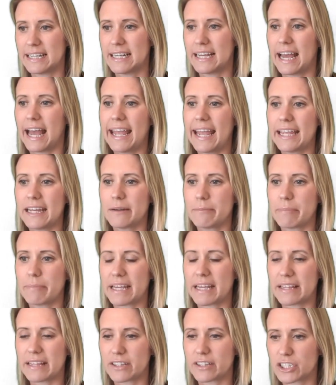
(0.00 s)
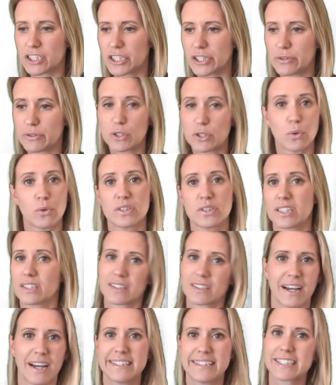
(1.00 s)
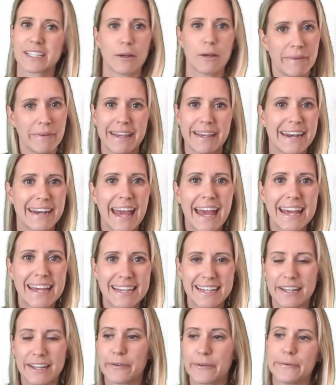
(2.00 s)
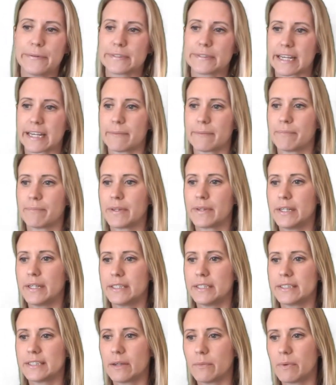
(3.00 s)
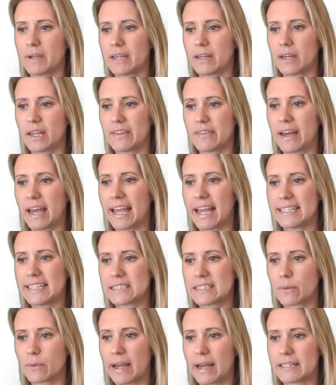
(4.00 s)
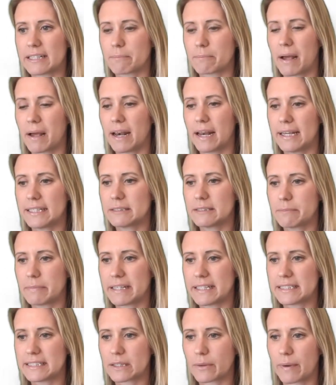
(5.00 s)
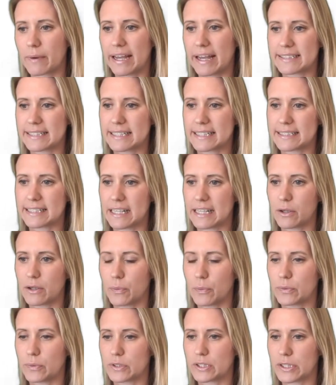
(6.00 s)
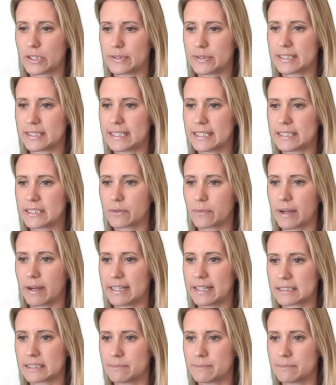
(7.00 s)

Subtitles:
A and B, the two shorter sides, can be in any order. So we know that A squared plus B squared is equal to C squared.